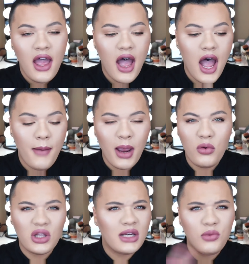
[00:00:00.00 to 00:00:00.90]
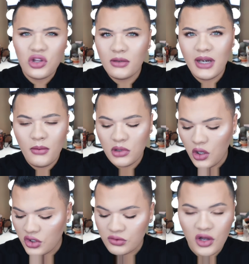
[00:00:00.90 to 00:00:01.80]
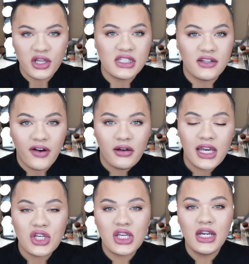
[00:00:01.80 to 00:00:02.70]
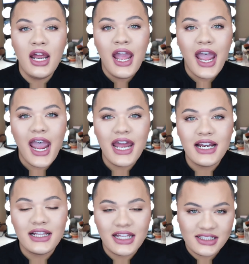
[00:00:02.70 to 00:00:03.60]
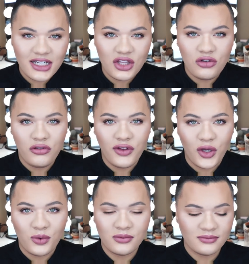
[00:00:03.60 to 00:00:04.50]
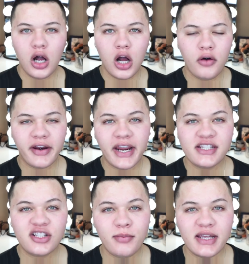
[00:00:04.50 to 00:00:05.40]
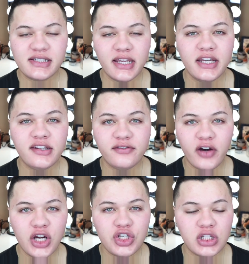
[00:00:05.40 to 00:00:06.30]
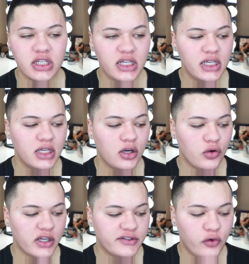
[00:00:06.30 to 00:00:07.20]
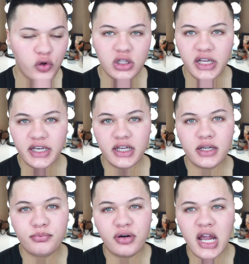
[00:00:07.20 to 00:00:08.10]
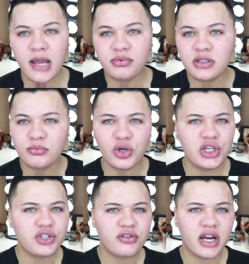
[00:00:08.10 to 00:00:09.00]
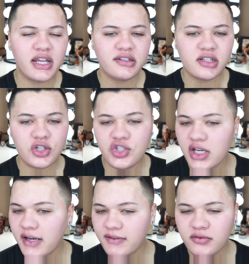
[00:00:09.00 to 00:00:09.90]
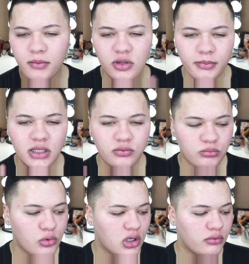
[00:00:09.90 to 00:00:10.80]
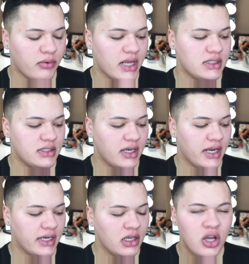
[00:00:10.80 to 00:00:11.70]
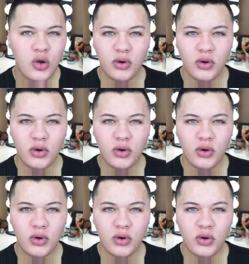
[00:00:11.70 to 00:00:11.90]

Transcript: I will link both of them down below as well as the foundation, and let's get into the review. Alright guys, so my skin is freshly exfoliated, prepped, moisturized, shaved. That's why I'm a little bit more red today.